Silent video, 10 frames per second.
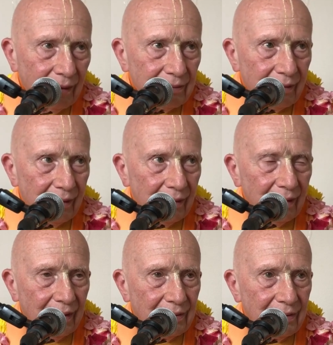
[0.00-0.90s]
He said in
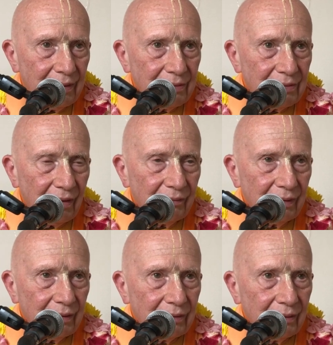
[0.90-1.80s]

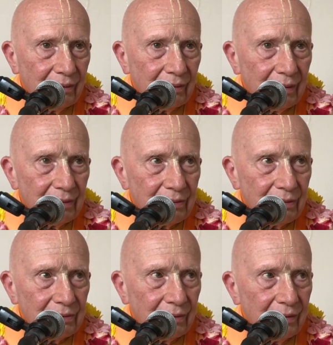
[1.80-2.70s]
1972, he
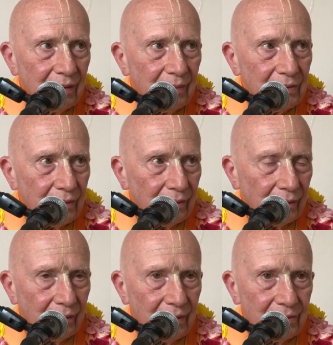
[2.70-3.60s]
says, the demons are
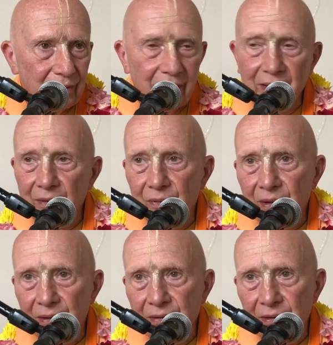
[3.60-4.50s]
increasing and they will
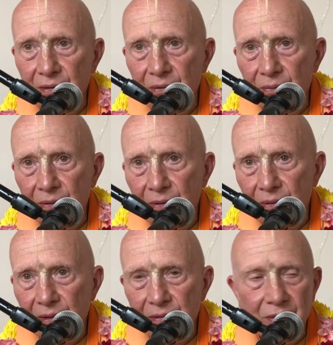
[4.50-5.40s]
continue to
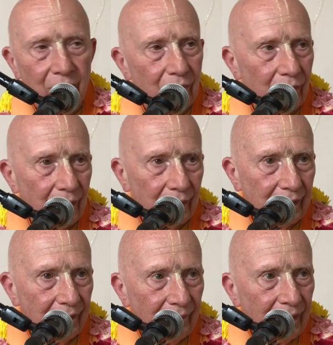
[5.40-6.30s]
increase. Don't worry.